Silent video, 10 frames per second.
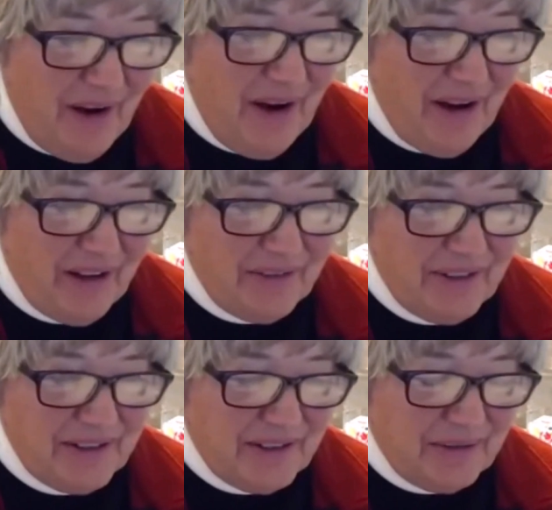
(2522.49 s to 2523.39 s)
all of
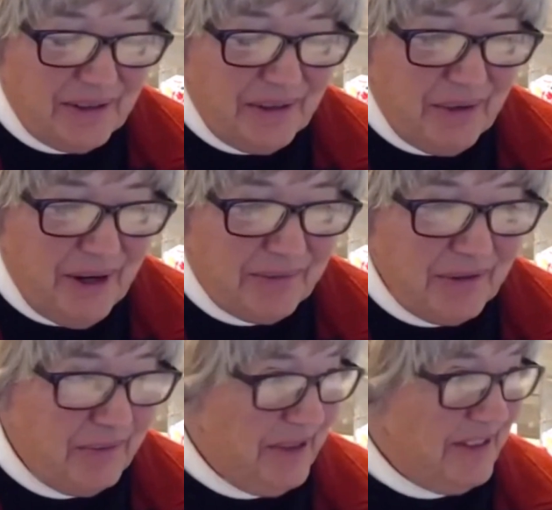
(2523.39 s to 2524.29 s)
this has really
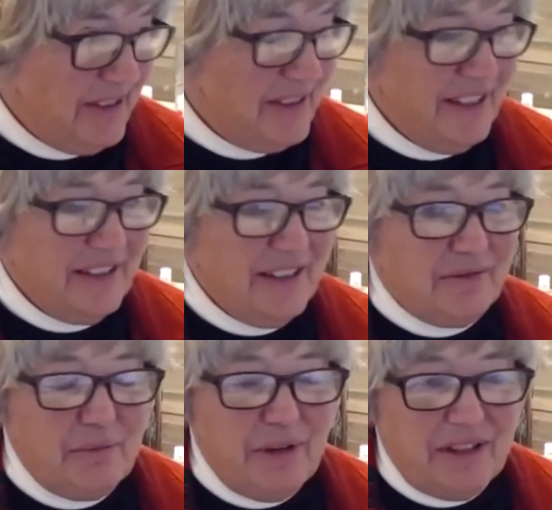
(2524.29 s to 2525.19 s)
prompted me to say to
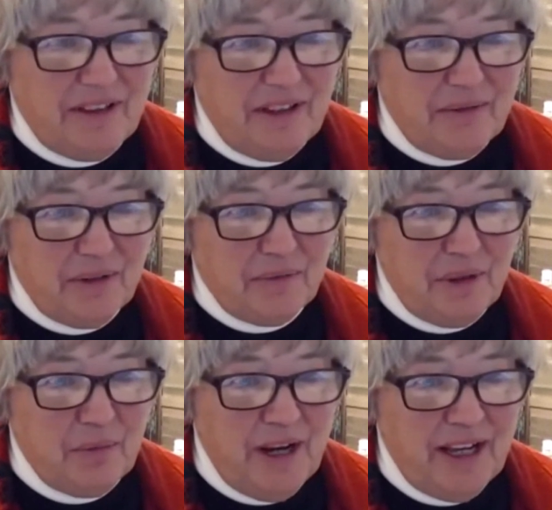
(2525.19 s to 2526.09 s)
everybody that when
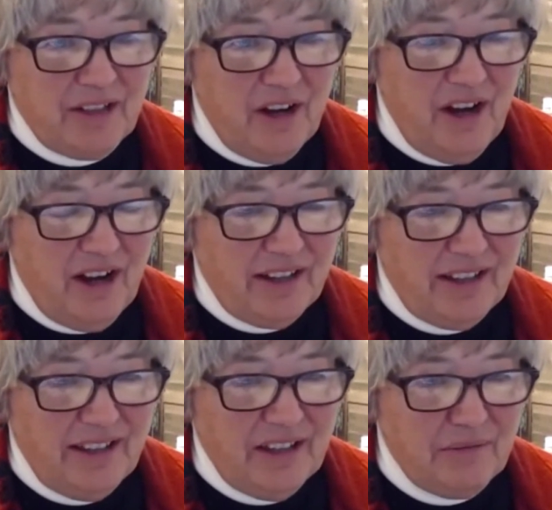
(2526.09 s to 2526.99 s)
we brand
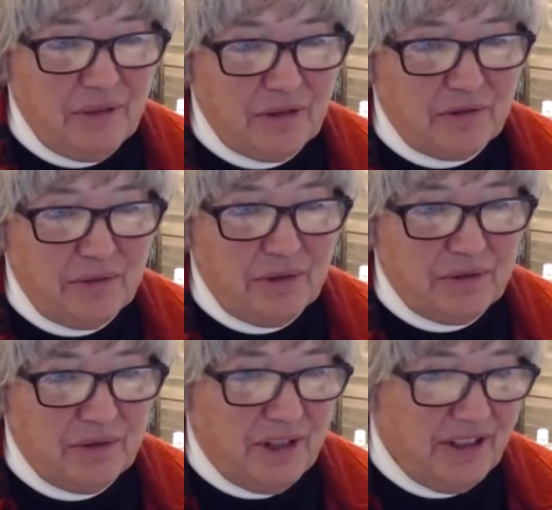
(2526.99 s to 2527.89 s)
Augie and Mystery, we'll
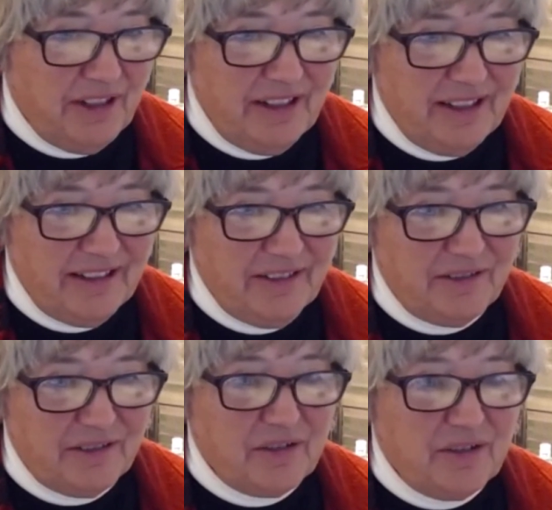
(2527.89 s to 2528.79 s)
do it online
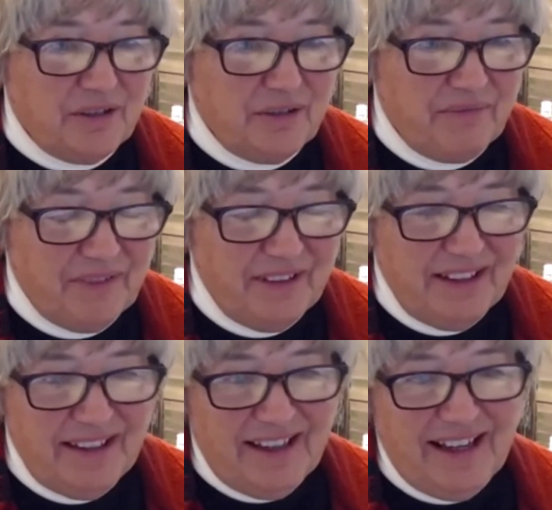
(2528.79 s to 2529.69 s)
for sure.
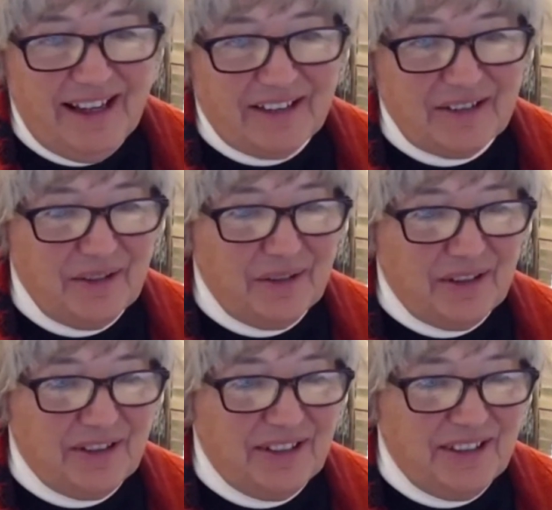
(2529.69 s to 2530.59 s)
So you
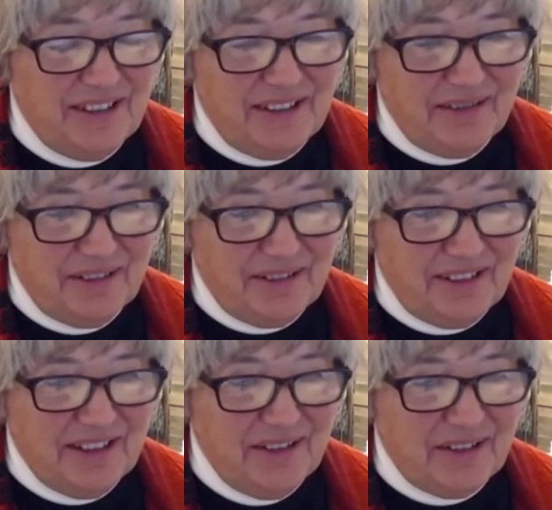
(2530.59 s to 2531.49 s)
can see the
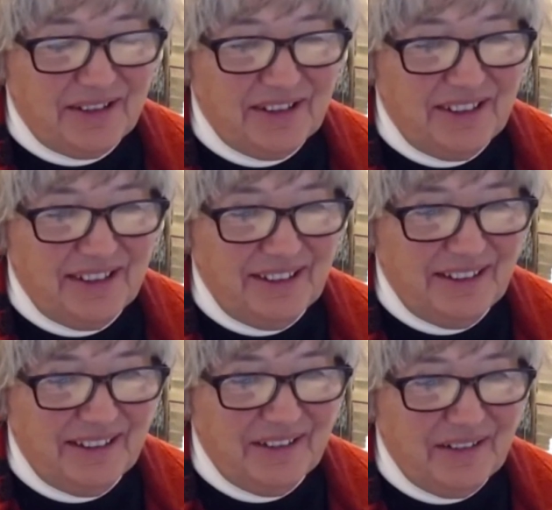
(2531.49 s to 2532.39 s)
difference and you can see